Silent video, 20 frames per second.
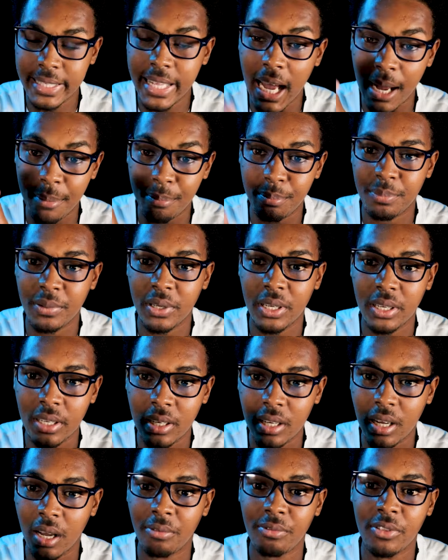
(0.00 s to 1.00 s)
tap
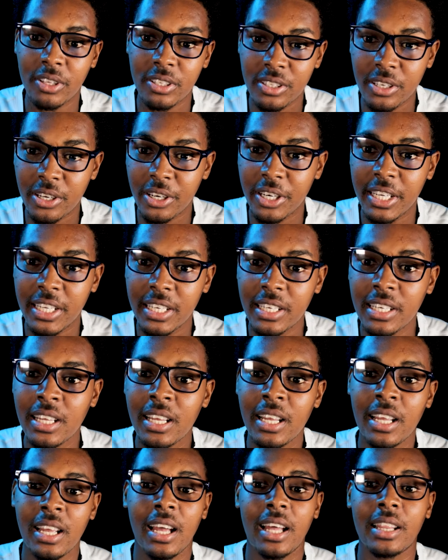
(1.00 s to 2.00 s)
of the screen
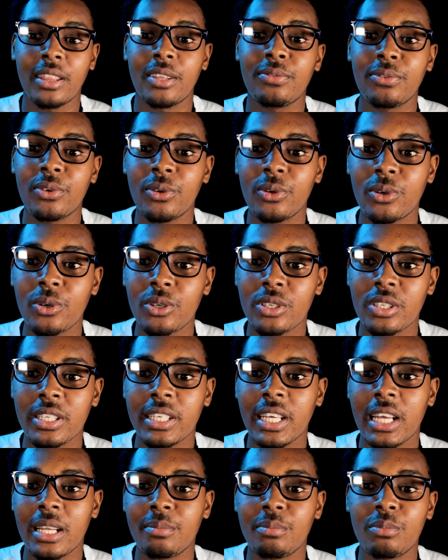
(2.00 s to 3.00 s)
and the focus
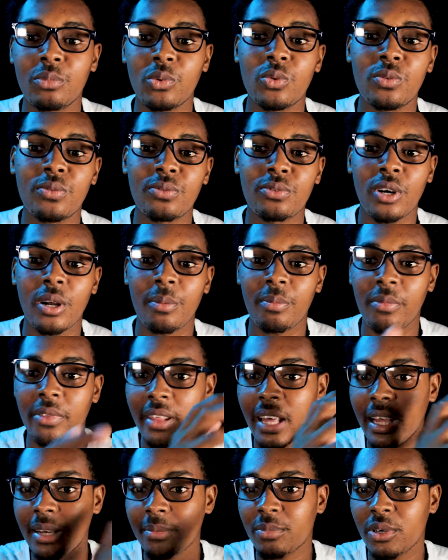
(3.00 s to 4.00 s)
can move from
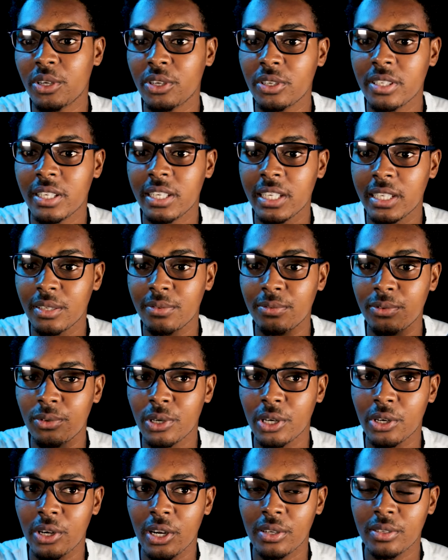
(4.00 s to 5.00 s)
that person in the
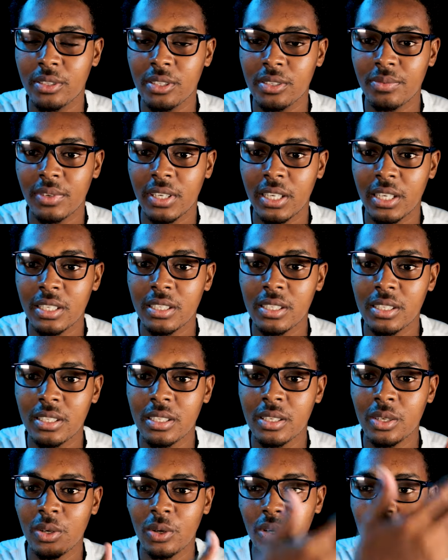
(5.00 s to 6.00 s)
foreground's
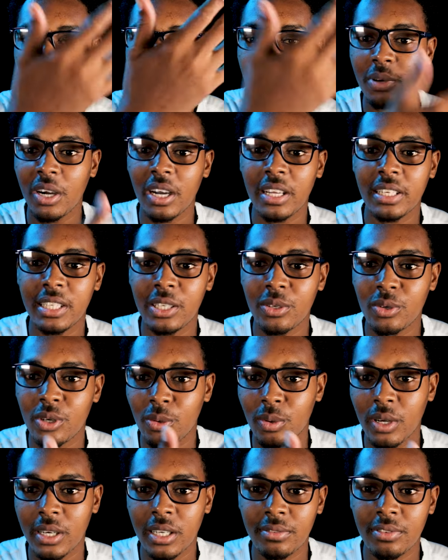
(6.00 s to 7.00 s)
face or body
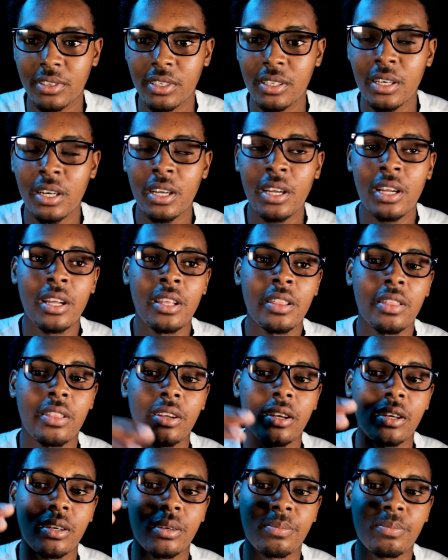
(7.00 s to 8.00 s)
or whatever
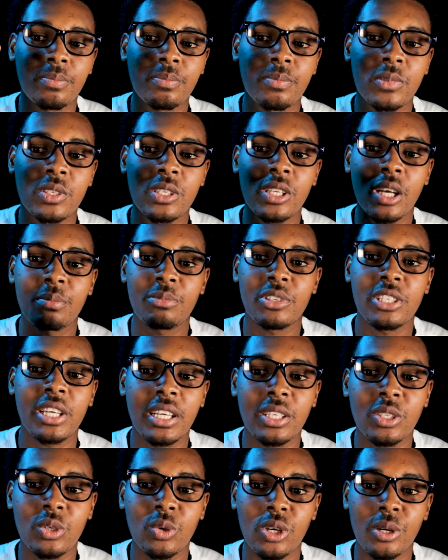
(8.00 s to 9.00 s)
to the
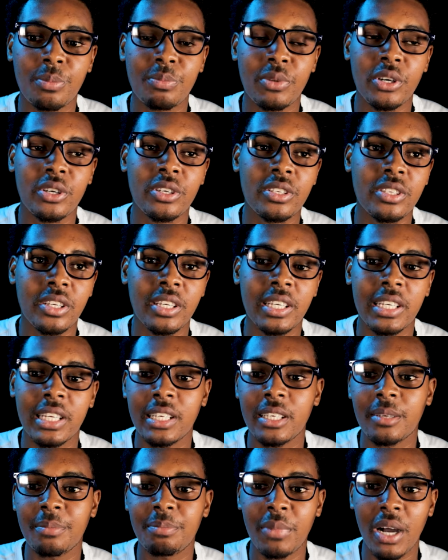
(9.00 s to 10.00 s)
subject or person
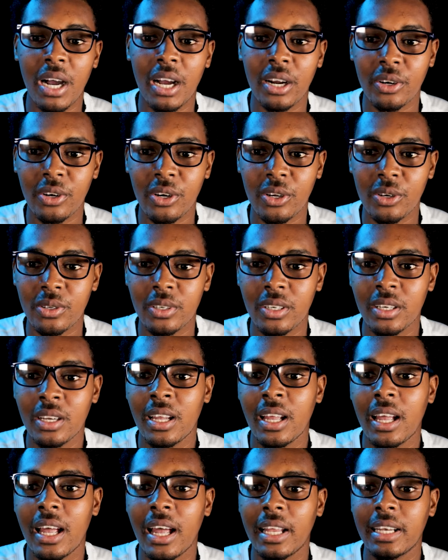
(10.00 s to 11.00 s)
in the background.
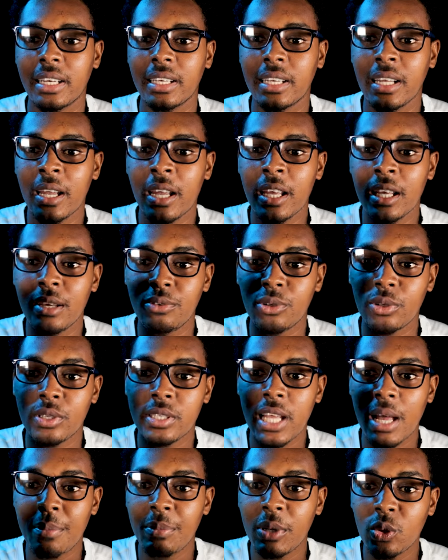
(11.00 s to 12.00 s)
And if you
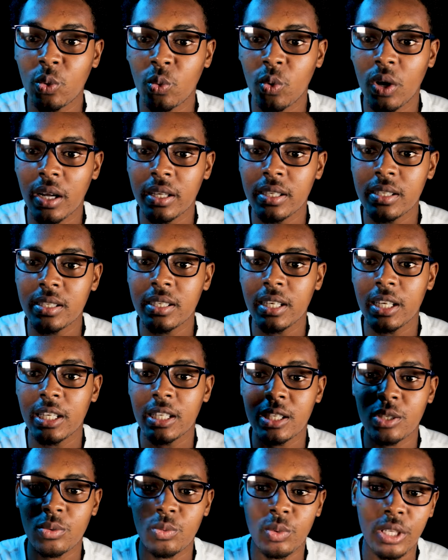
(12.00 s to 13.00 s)
tap it once,
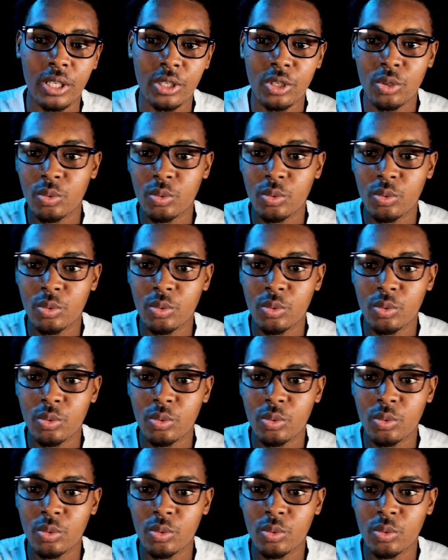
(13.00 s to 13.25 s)
it will